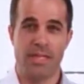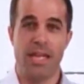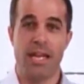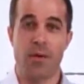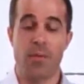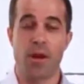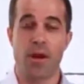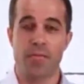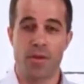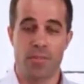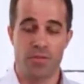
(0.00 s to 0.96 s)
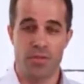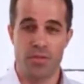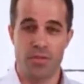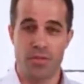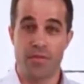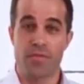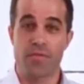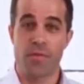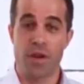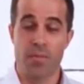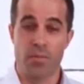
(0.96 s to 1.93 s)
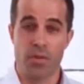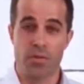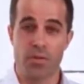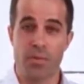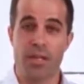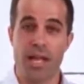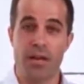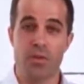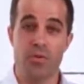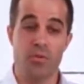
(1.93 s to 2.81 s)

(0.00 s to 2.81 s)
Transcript: And I want to offer up to you a framework that will allow you